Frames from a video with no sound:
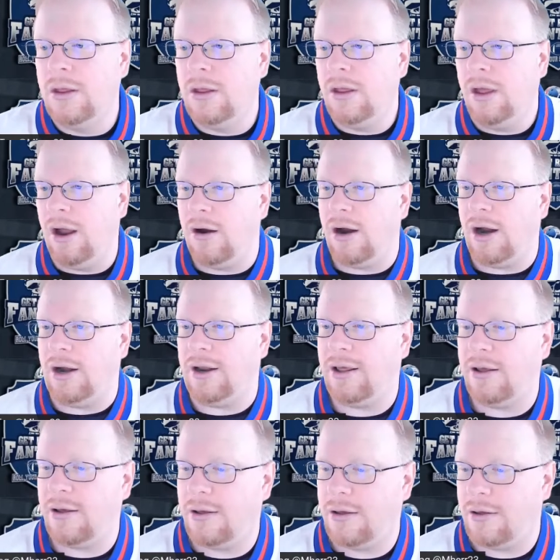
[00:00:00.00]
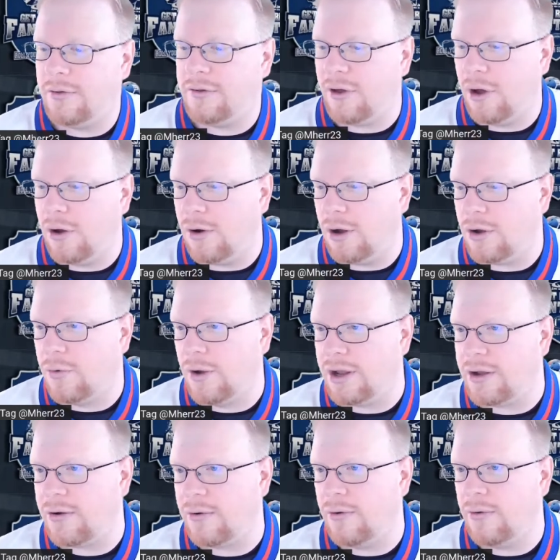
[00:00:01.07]
all right. So a quick
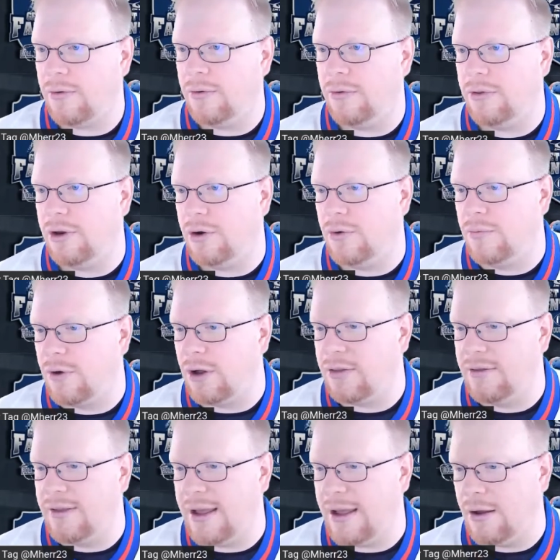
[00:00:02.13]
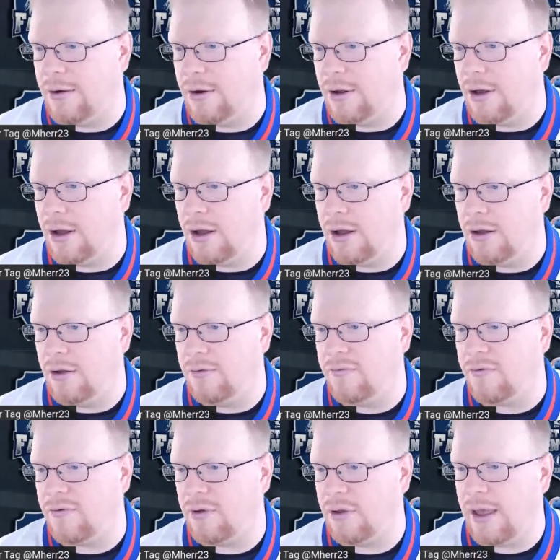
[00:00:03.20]
little rundown of
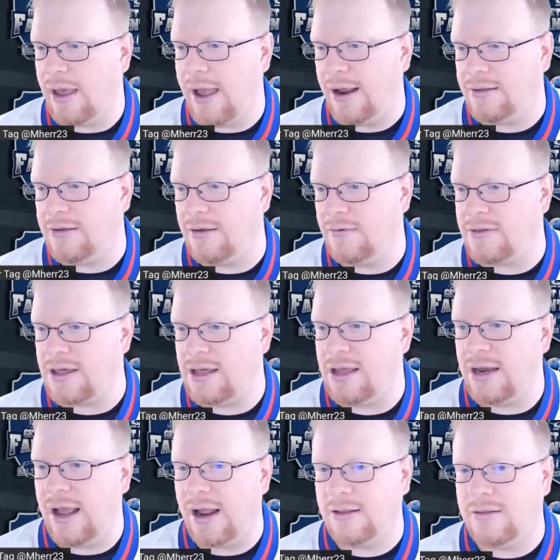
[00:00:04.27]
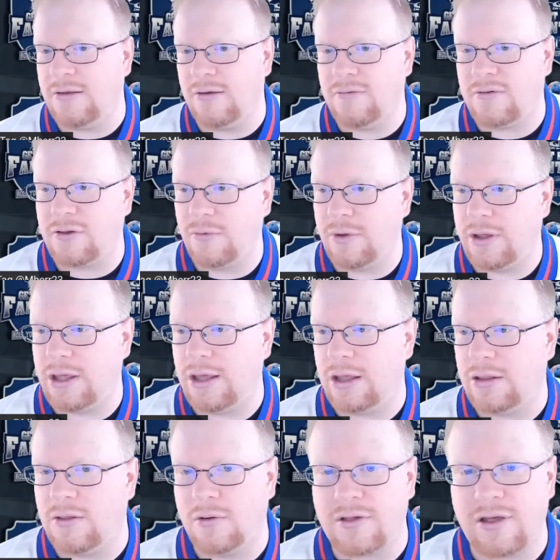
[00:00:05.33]
actives, inactives, so we can get
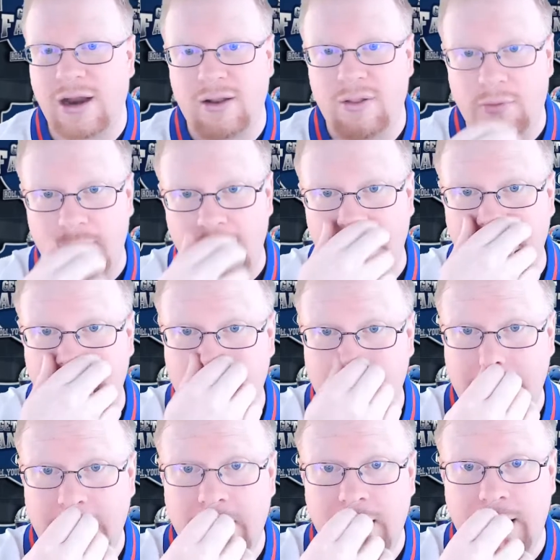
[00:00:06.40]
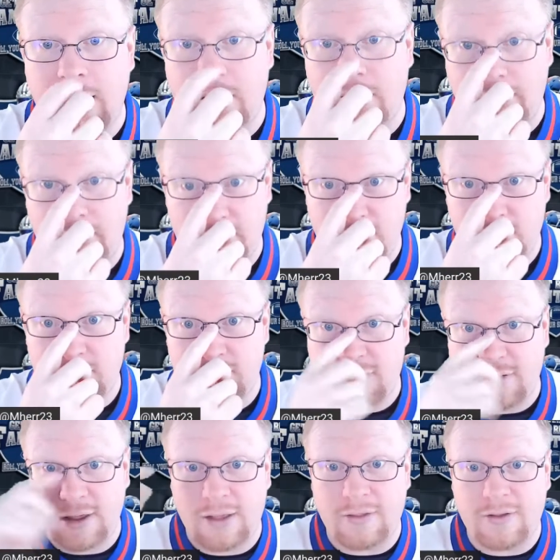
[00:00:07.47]
those out of the way. As you can see
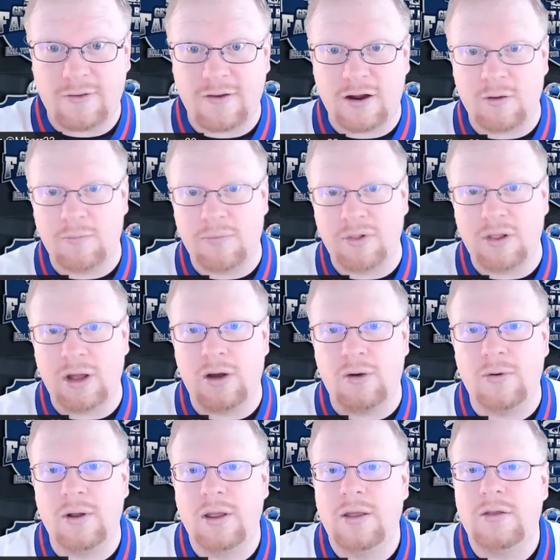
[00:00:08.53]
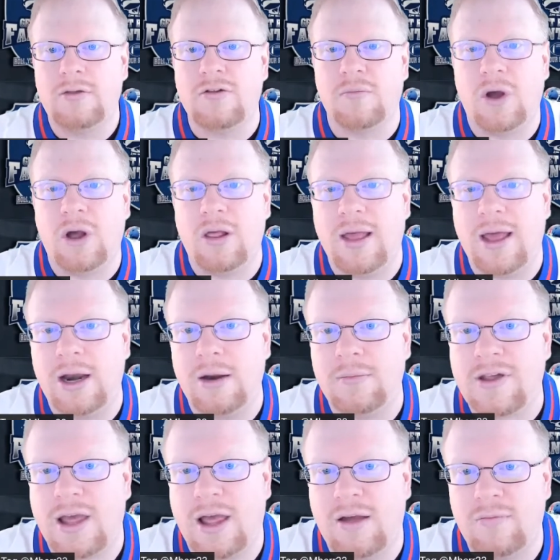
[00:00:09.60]
on the ticker below, Jamal Adams,
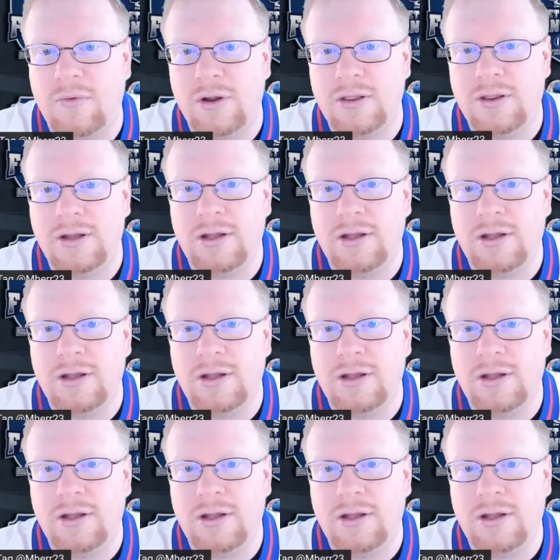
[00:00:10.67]
Calvin Ridley,